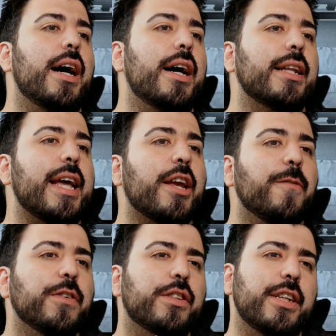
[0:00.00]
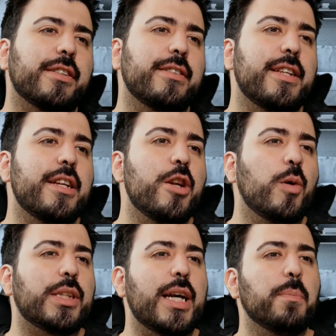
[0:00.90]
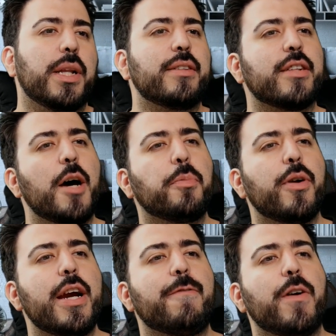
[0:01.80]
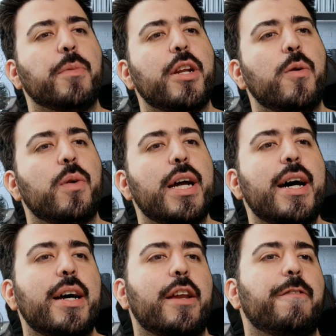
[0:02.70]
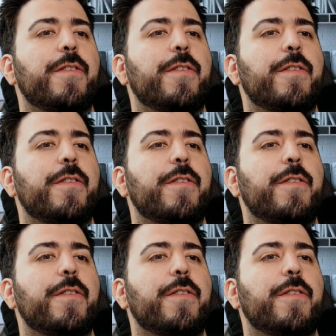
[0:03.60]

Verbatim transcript: Uh, thank you for suggesting the Note 10 Plus upgrade from the Note 9.